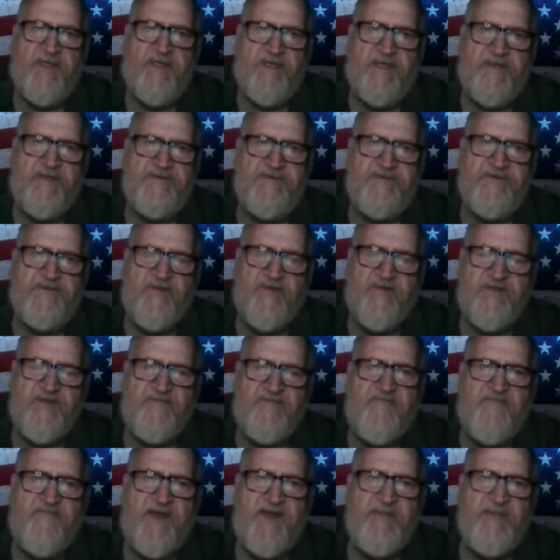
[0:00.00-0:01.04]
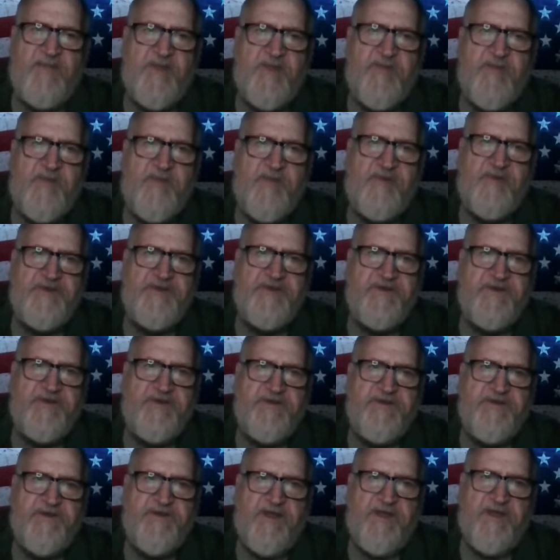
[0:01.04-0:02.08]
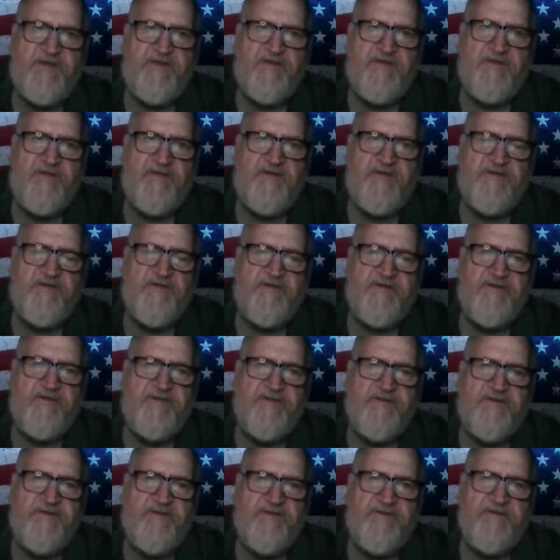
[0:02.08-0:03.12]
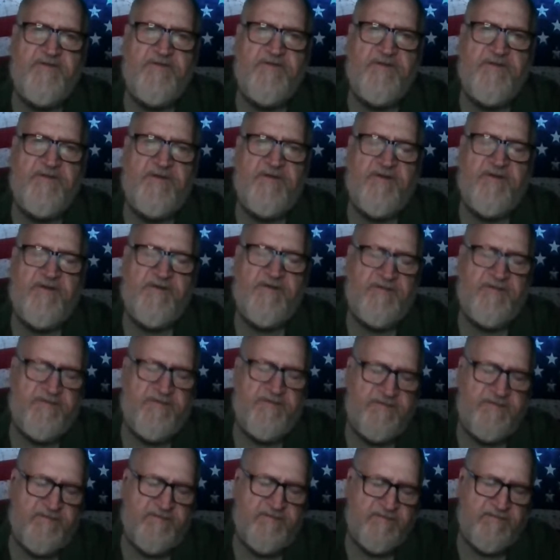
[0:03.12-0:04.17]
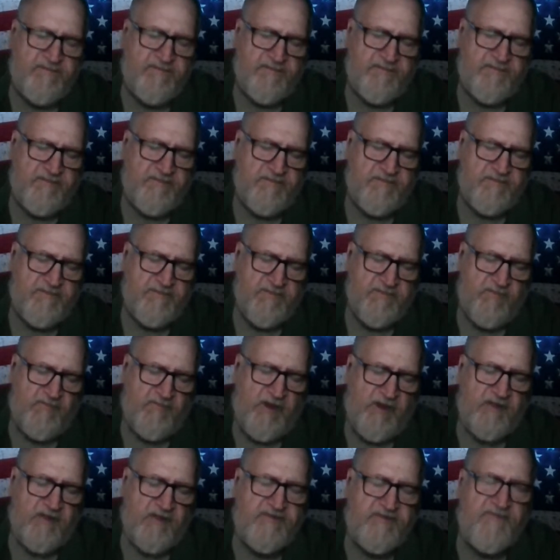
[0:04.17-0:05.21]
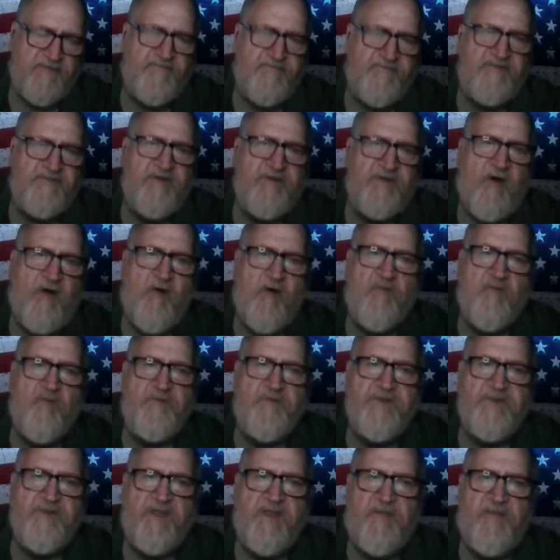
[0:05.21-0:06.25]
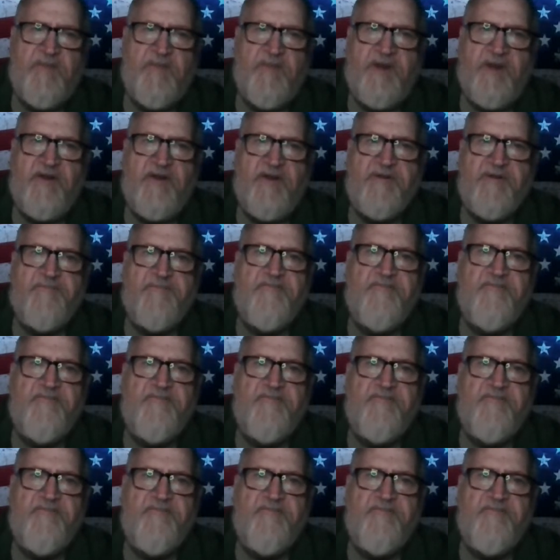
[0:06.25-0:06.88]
so these family members can take their uh, relatives home and bury them.